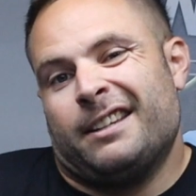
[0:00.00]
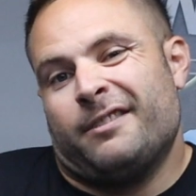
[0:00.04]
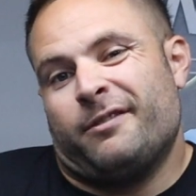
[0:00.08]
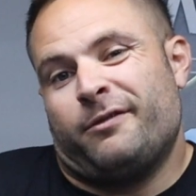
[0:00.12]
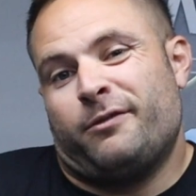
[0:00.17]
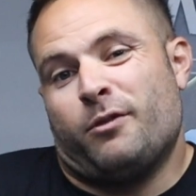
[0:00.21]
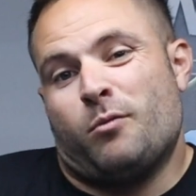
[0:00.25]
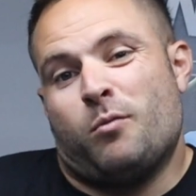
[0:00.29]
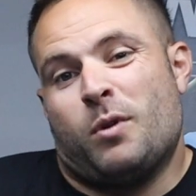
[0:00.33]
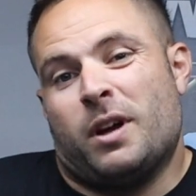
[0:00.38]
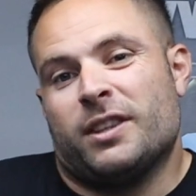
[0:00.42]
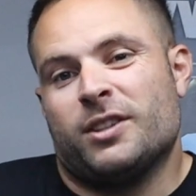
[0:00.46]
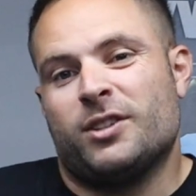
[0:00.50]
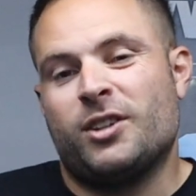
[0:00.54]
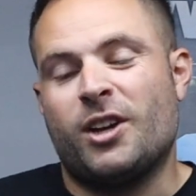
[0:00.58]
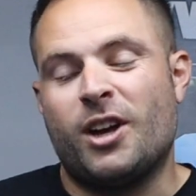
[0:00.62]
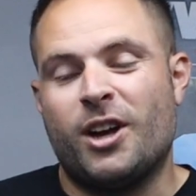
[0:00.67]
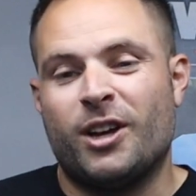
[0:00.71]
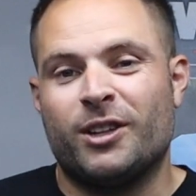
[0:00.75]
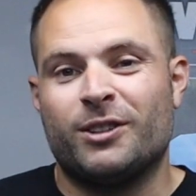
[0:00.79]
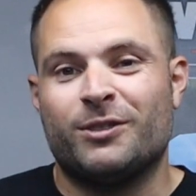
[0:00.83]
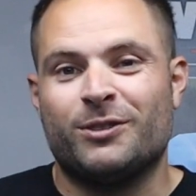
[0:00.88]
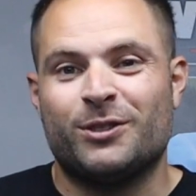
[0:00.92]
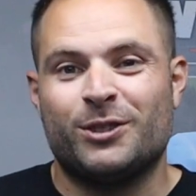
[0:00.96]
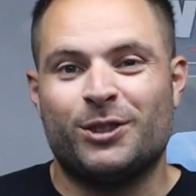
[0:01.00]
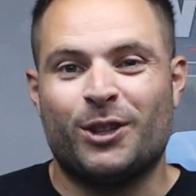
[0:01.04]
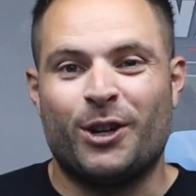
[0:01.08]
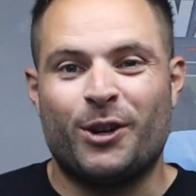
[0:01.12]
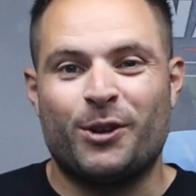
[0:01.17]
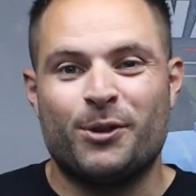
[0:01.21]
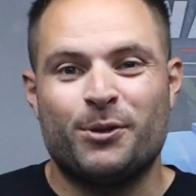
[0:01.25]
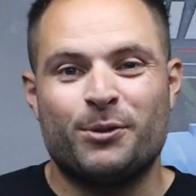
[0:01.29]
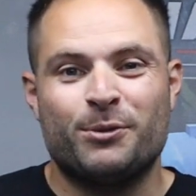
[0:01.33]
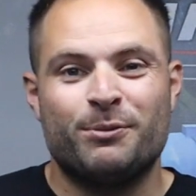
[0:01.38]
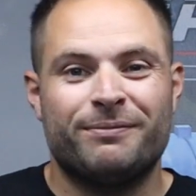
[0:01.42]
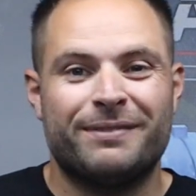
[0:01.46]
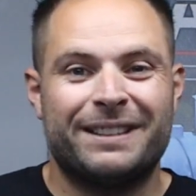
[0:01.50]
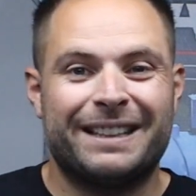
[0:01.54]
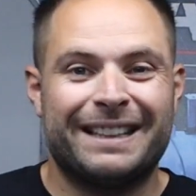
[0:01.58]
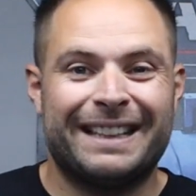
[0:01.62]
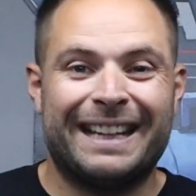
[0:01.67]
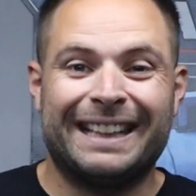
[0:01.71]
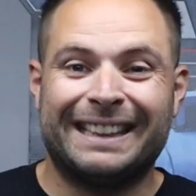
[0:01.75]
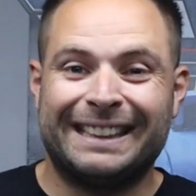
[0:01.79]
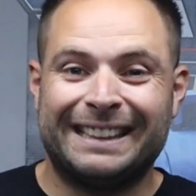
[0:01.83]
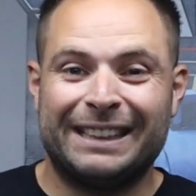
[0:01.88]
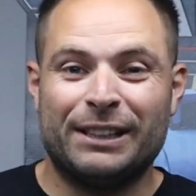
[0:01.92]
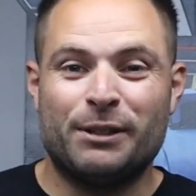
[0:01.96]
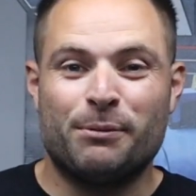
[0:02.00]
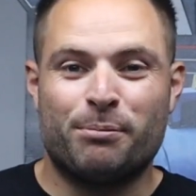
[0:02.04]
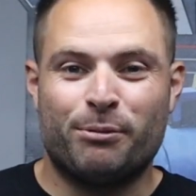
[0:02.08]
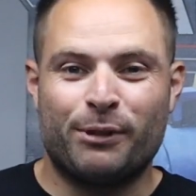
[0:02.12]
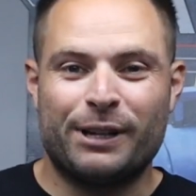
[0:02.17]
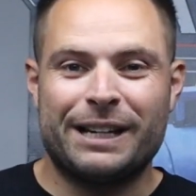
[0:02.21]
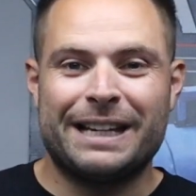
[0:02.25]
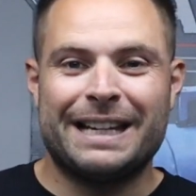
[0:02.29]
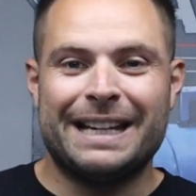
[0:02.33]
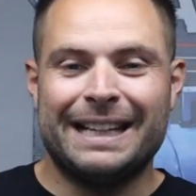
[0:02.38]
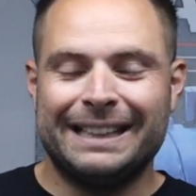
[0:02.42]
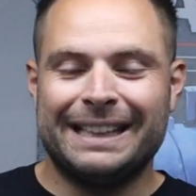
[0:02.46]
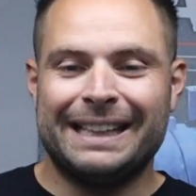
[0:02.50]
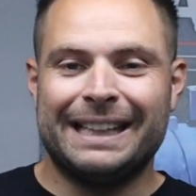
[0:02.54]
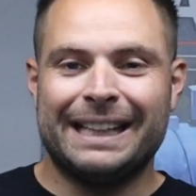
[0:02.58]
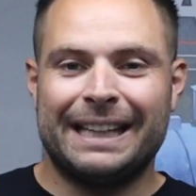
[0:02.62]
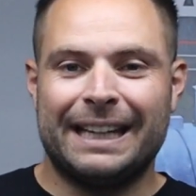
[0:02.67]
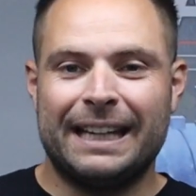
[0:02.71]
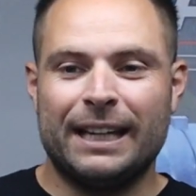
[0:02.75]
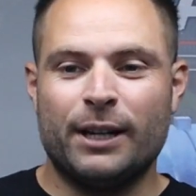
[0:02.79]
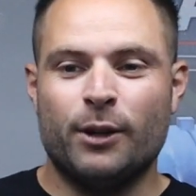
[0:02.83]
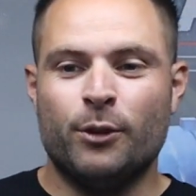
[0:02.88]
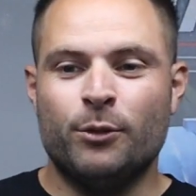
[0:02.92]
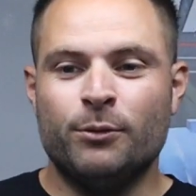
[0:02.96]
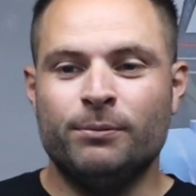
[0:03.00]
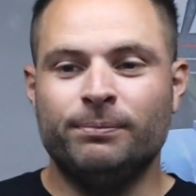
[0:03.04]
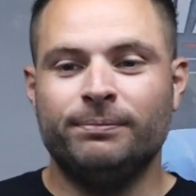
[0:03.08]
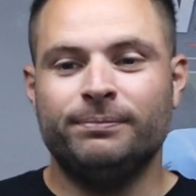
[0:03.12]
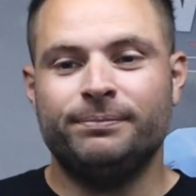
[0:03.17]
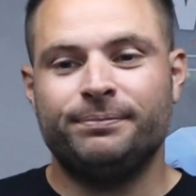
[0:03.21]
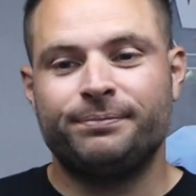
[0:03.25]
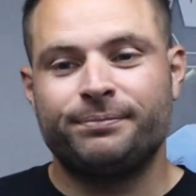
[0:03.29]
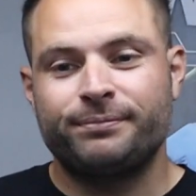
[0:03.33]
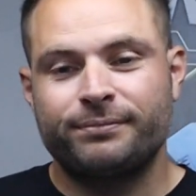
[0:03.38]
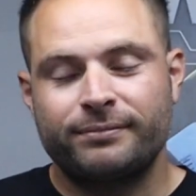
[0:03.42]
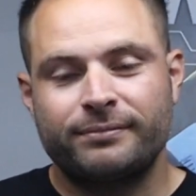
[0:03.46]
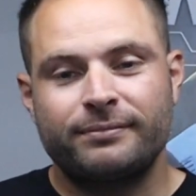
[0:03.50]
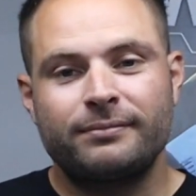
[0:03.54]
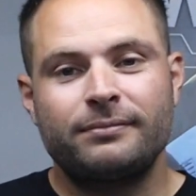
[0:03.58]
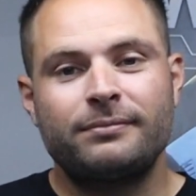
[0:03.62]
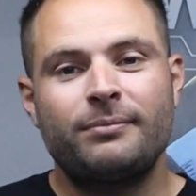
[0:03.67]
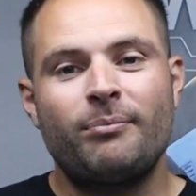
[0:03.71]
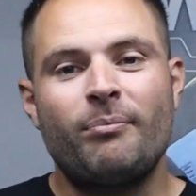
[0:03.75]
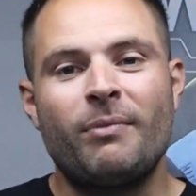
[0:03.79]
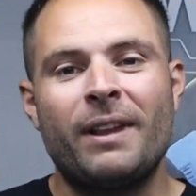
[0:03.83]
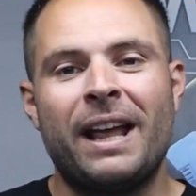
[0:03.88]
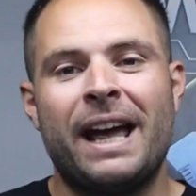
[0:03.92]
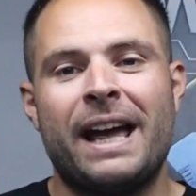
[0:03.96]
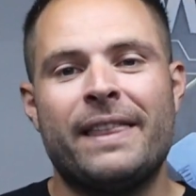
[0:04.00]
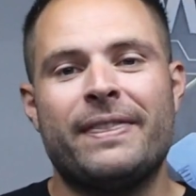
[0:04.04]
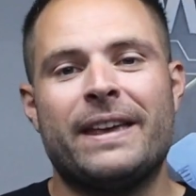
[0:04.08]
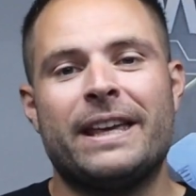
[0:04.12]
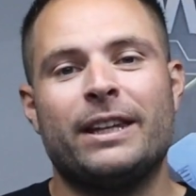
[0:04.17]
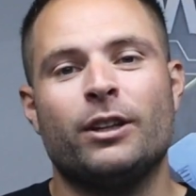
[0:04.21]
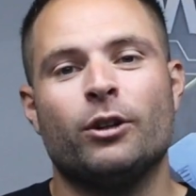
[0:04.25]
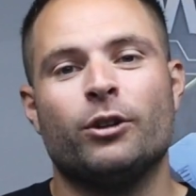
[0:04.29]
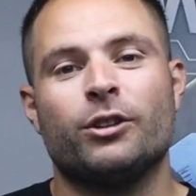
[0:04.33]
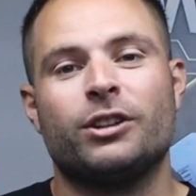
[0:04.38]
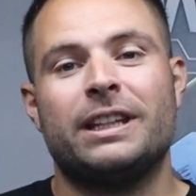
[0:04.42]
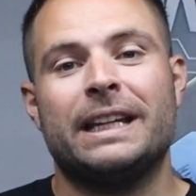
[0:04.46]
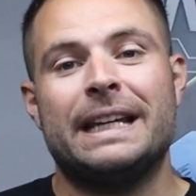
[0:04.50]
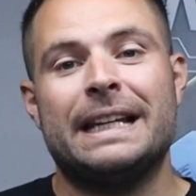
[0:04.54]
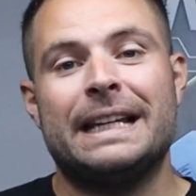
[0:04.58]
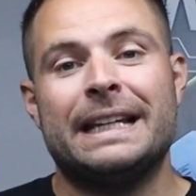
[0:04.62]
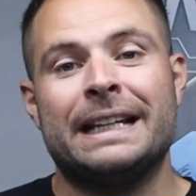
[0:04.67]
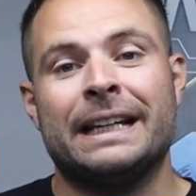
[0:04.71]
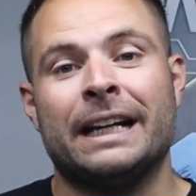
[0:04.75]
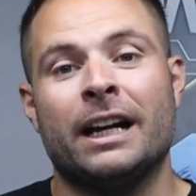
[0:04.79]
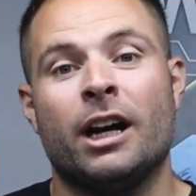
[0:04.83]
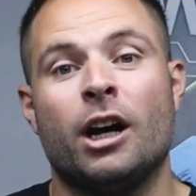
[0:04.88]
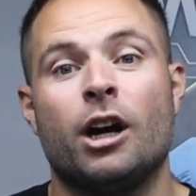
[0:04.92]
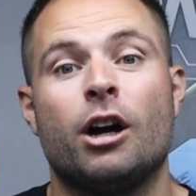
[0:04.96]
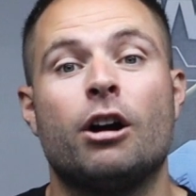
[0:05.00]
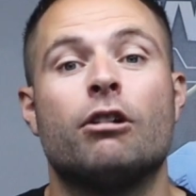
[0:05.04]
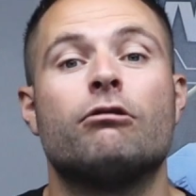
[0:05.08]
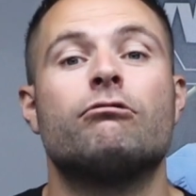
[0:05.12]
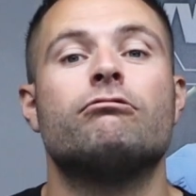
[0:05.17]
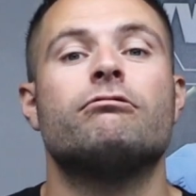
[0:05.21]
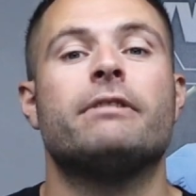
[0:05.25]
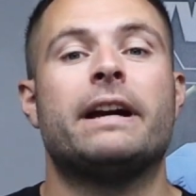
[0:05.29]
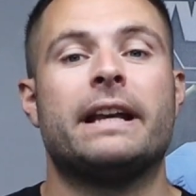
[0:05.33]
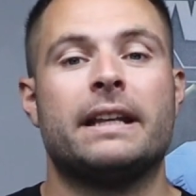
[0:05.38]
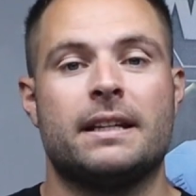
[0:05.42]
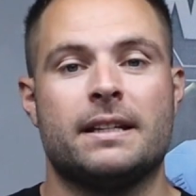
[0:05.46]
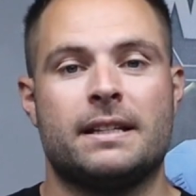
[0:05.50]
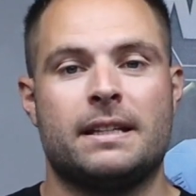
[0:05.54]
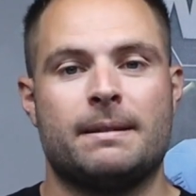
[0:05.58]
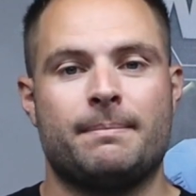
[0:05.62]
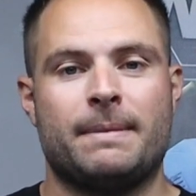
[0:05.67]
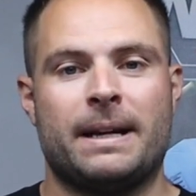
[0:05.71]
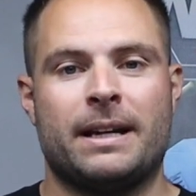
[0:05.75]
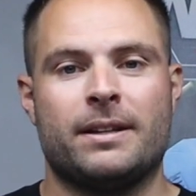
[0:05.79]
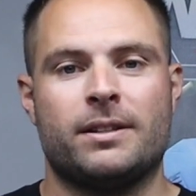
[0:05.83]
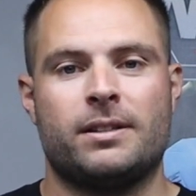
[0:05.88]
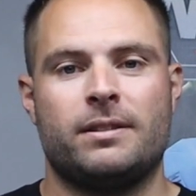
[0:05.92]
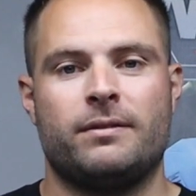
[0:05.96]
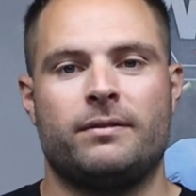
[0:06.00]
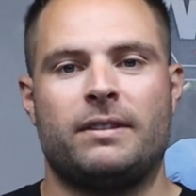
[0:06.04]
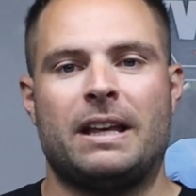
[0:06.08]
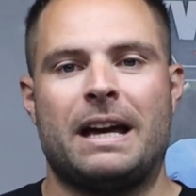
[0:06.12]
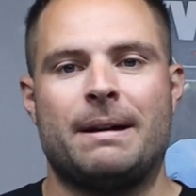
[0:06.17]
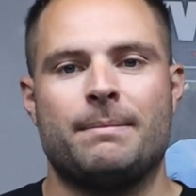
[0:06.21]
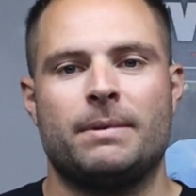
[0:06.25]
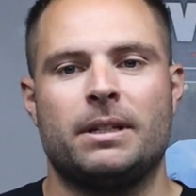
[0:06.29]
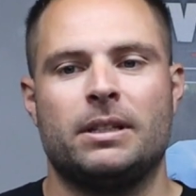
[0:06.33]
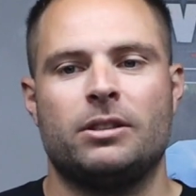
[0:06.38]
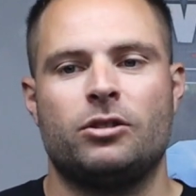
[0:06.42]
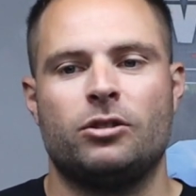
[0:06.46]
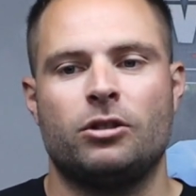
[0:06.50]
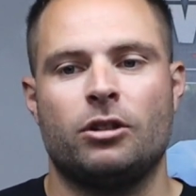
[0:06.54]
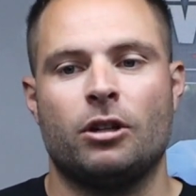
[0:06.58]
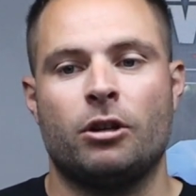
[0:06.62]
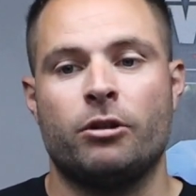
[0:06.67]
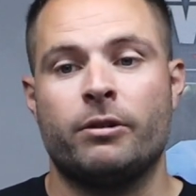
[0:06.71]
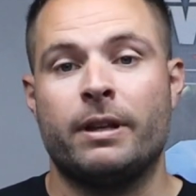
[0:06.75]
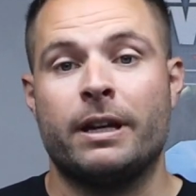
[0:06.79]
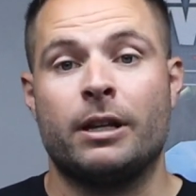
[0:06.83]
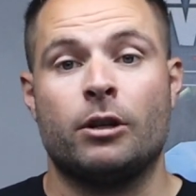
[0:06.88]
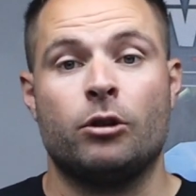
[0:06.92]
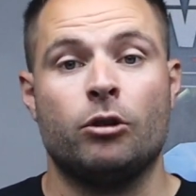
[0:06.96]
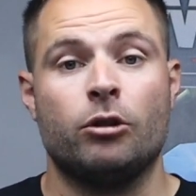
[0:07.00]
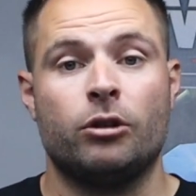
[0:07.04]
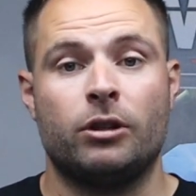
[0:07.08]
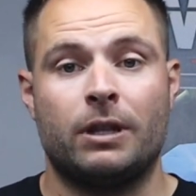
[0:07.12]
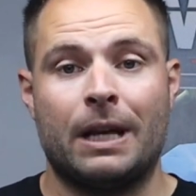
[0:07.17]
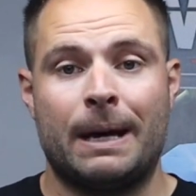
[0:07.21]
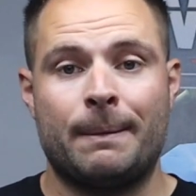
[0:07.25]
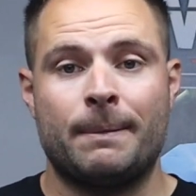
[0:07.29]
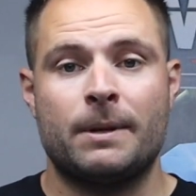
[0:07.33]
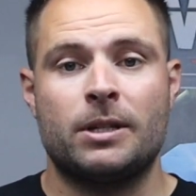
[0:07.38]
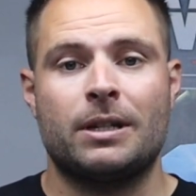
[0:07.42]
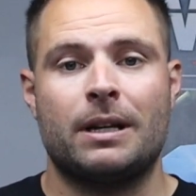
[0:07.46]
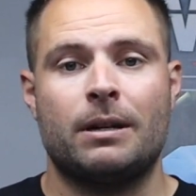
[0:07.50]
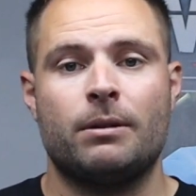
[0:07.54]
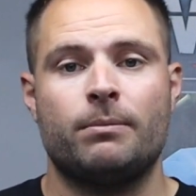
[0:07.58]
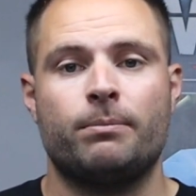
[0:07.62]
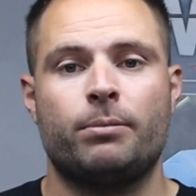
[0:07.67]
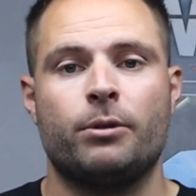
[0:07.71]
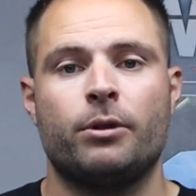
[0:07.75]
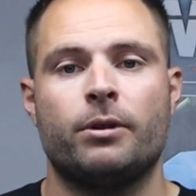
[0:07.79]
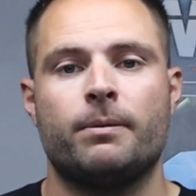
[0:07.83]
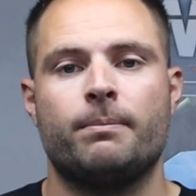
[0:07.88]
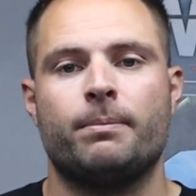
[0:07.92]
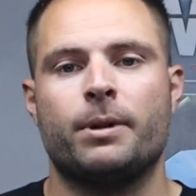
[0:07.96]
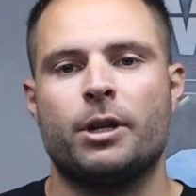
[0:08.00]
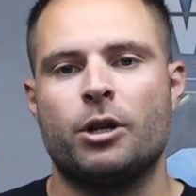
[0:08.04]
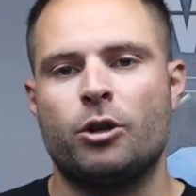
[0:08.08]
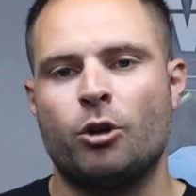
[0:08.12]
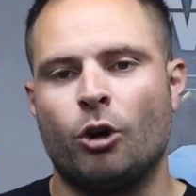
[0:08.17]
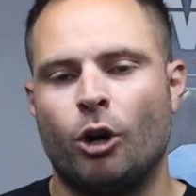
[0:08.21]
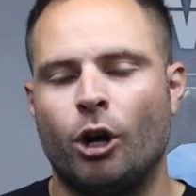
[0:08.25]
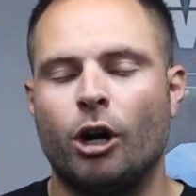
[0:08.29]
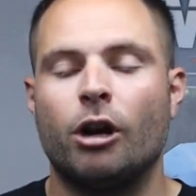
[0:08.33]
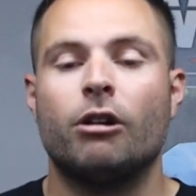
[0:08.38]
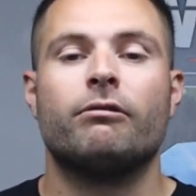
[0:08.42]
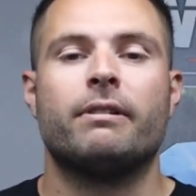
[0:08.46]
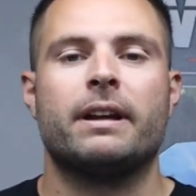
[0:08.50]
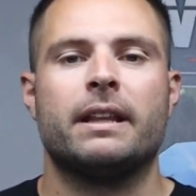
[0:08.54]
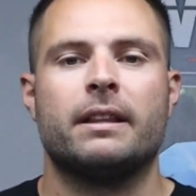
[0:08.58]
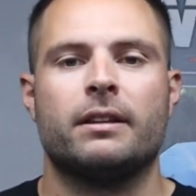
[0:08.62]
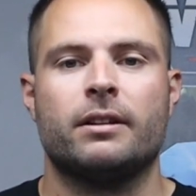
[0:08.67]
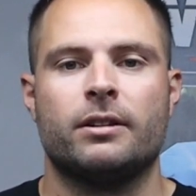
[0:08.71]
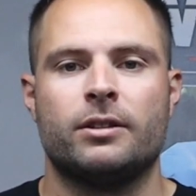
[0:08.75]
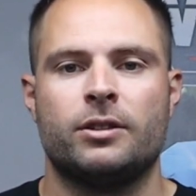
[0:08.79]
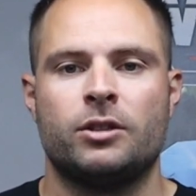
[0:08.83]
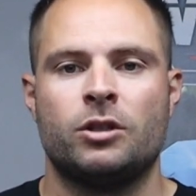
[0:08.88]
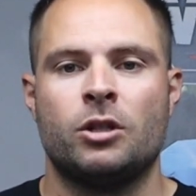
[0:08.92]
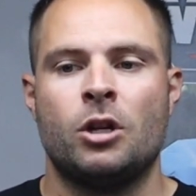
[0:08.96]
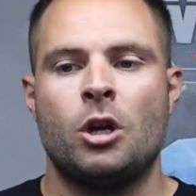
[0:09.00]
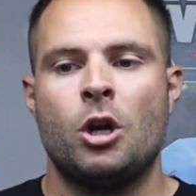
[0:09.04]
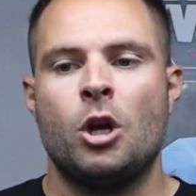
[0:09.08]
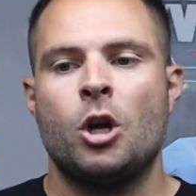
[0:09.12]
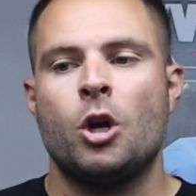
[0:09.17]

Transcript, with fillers: for one turn. So they're still pretty easy to kill and they're not dealing horrendous amounts of damage. You know, they're good damage output, but not horrendous.